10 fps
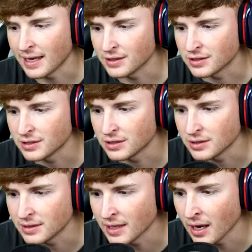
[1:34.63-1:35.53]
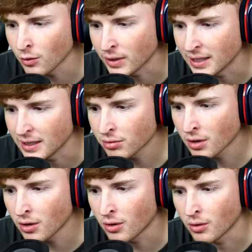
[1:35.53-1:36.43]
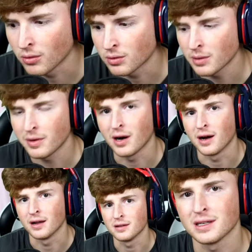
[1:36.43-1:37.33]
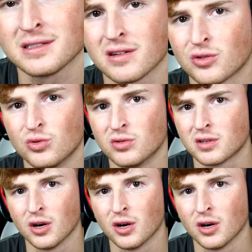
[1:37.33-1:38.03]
That is scary. Bro, come on. That's not cool,